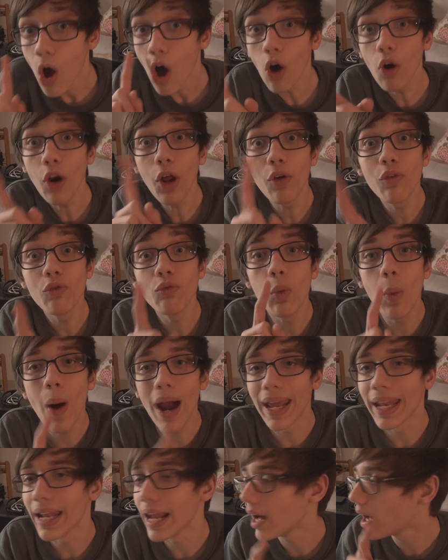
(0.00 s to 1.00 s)
Oh no,
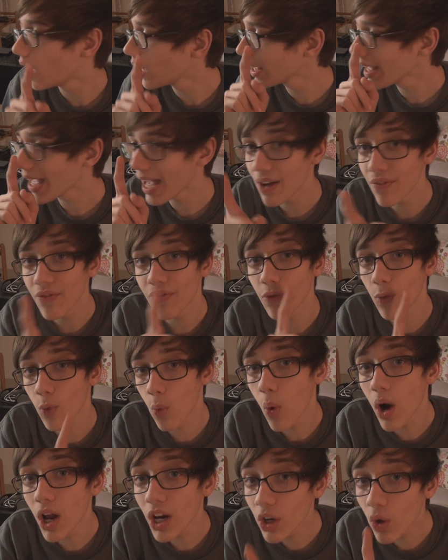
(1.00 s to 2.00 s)
wait, I have
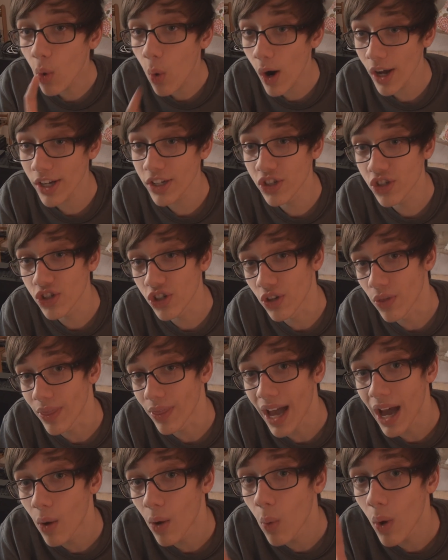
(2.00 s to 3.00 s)
one question
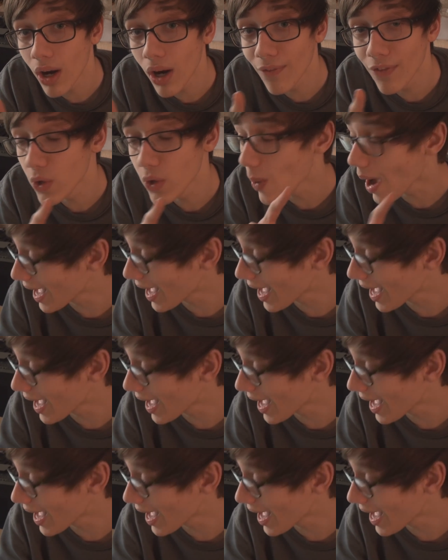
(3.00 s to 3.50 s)
that one of you